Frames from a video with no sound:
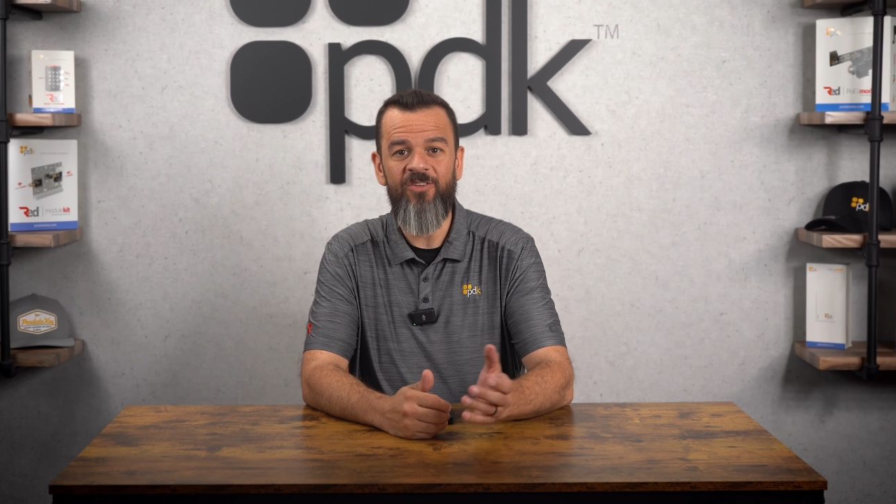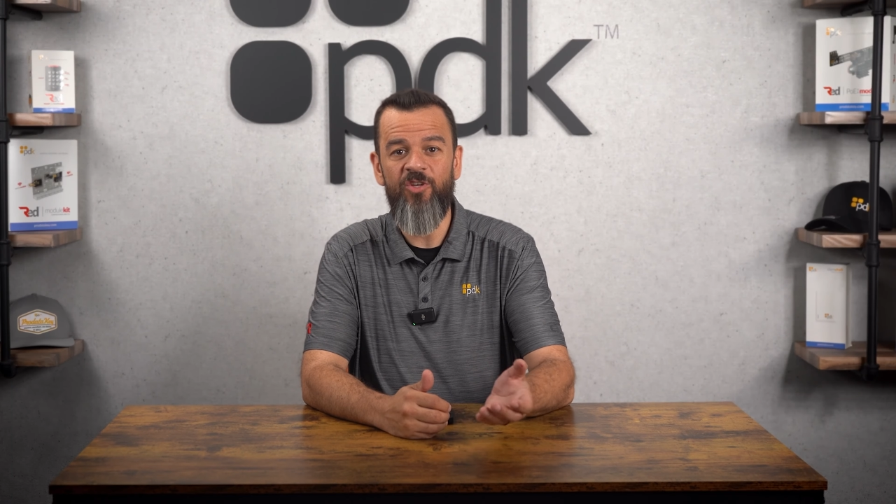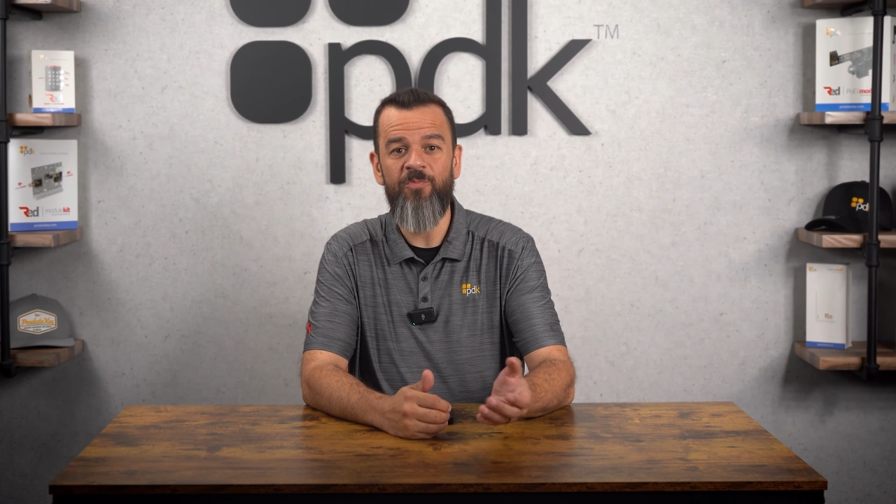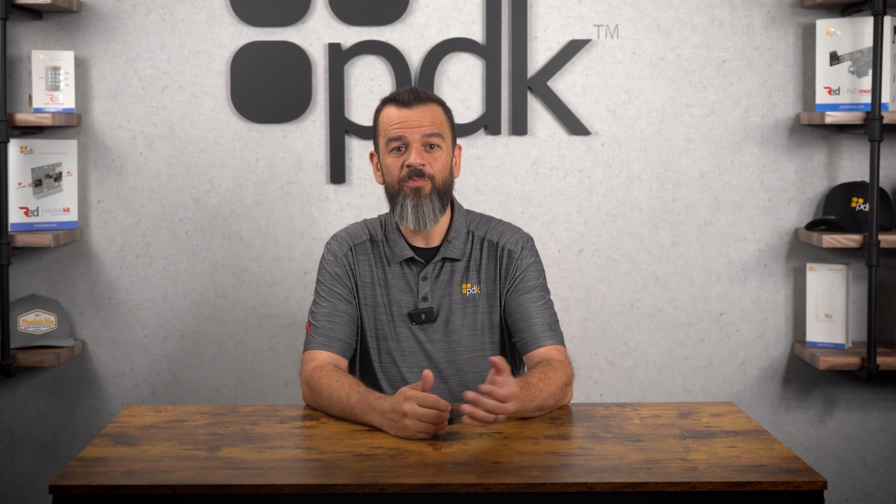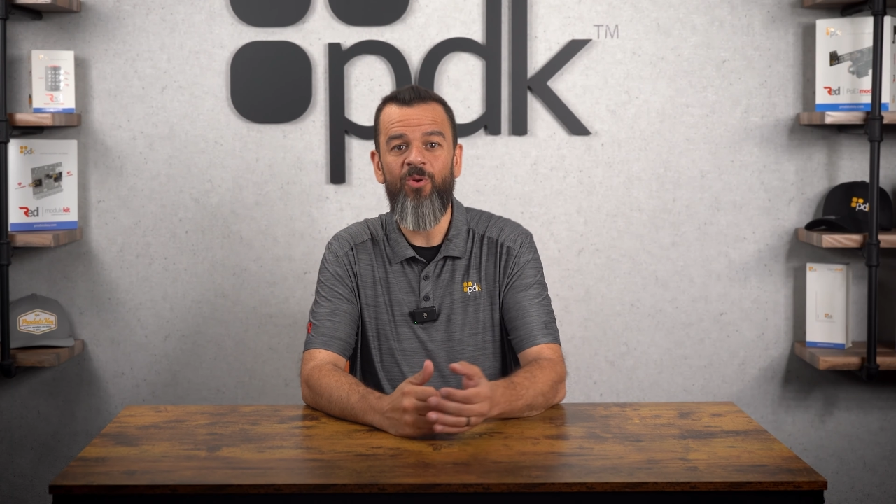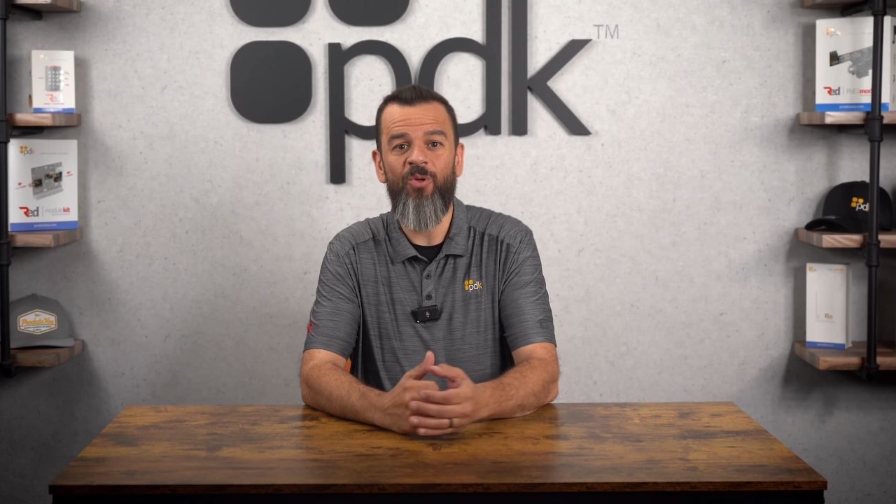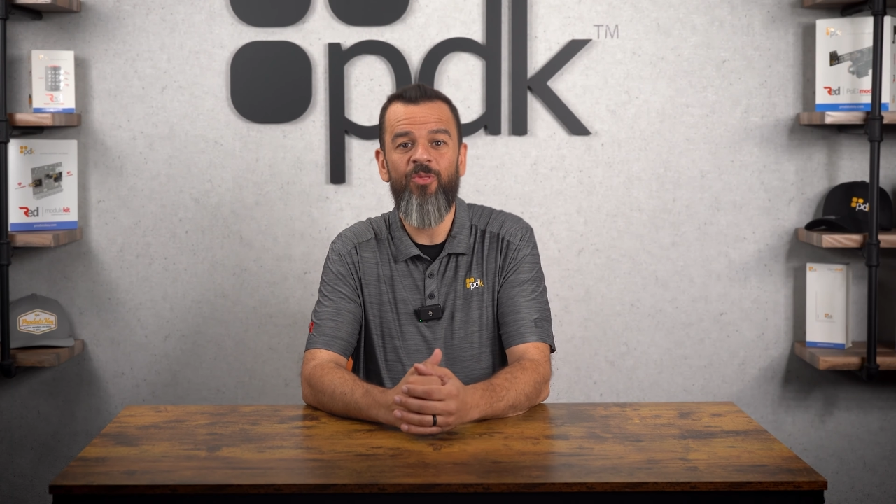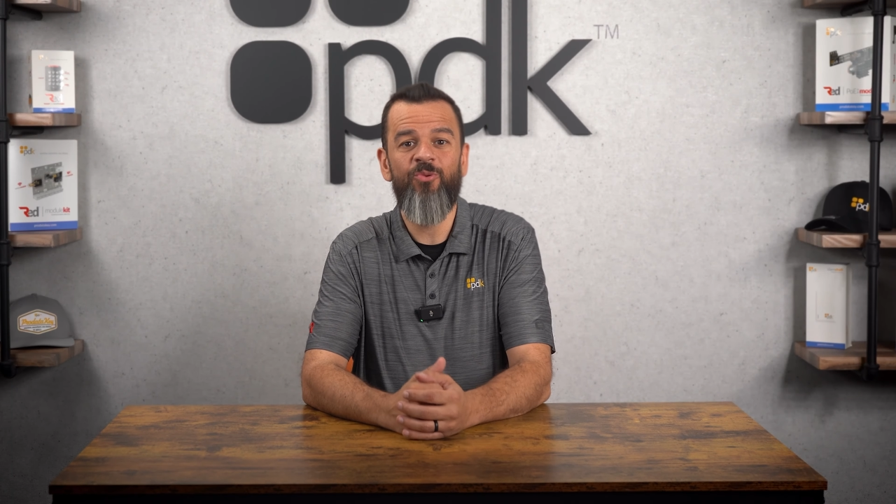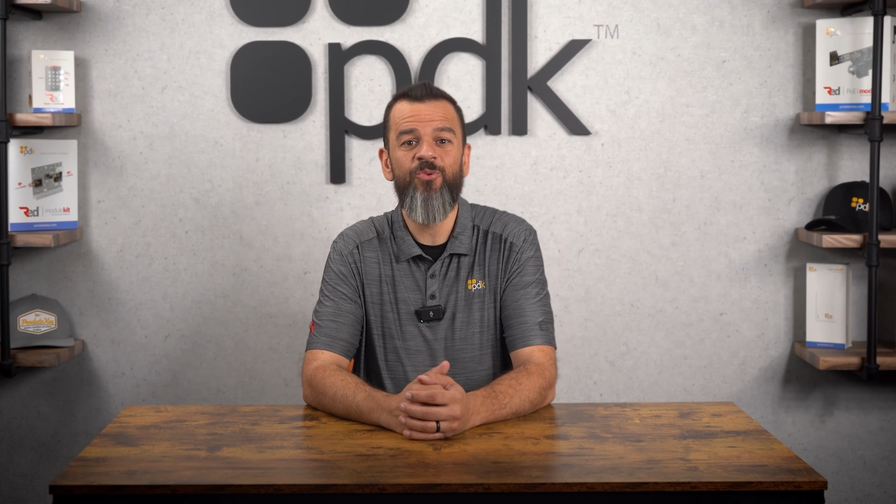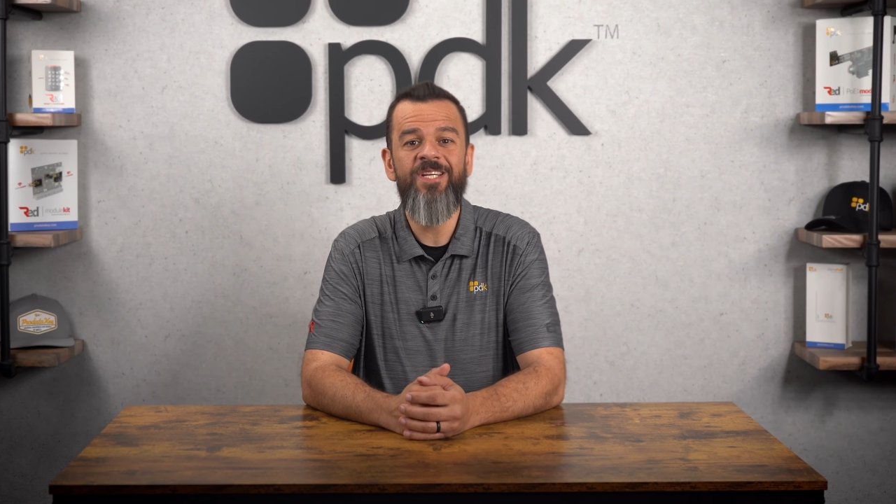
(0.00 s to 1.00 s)
you can pull
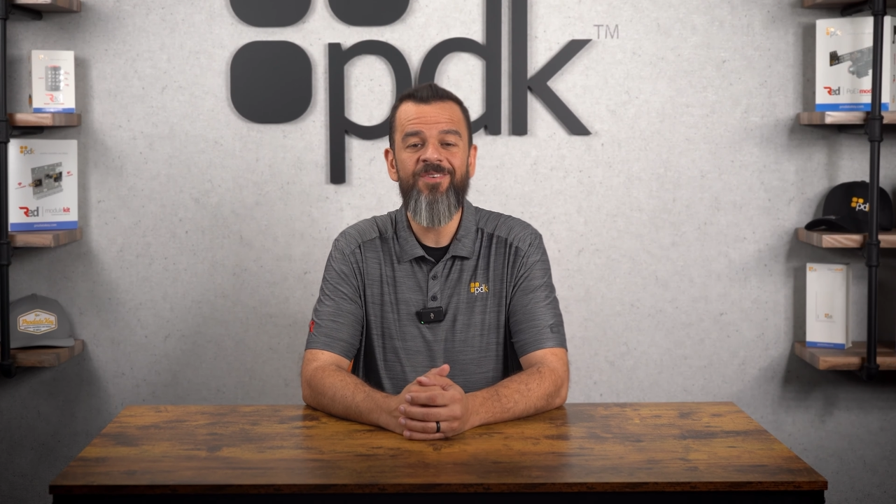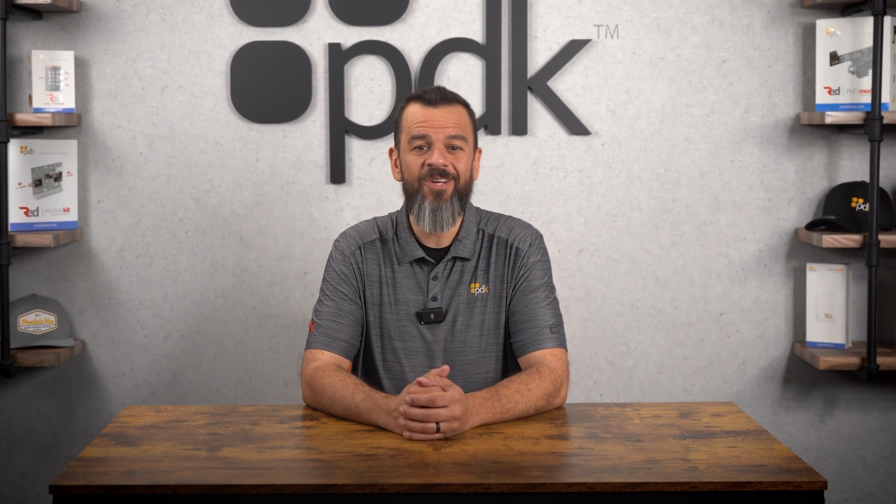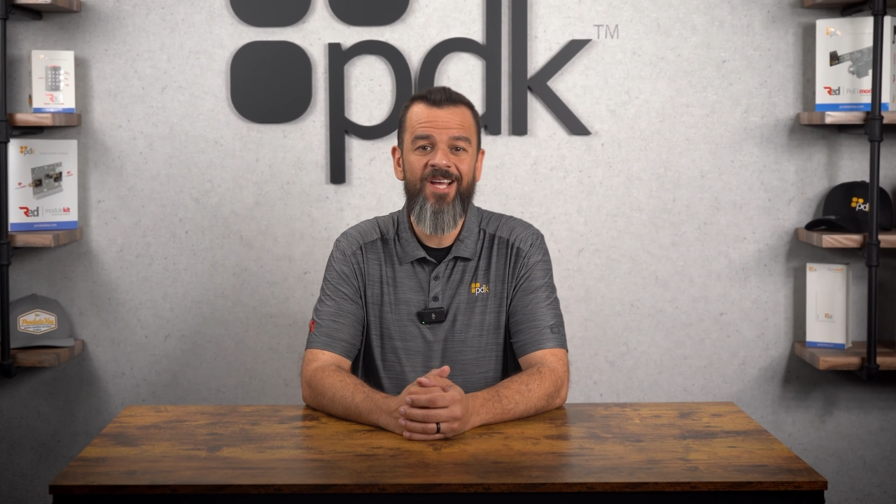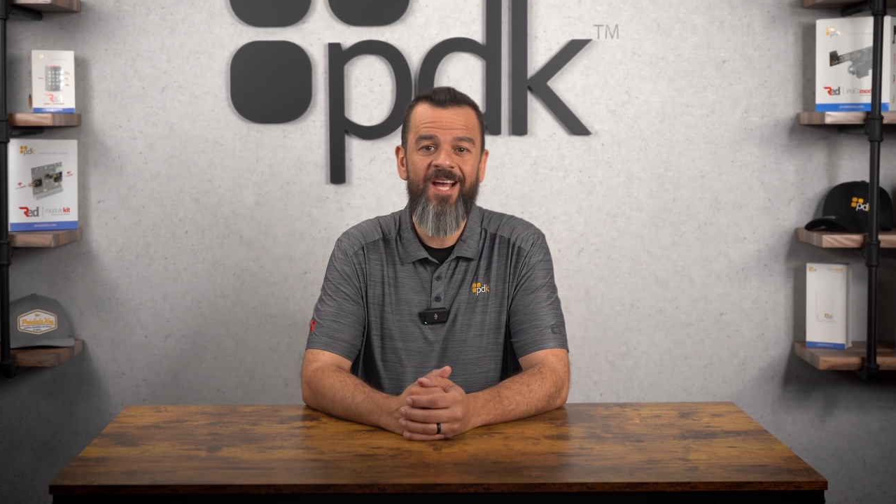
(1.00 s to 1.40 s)
3 different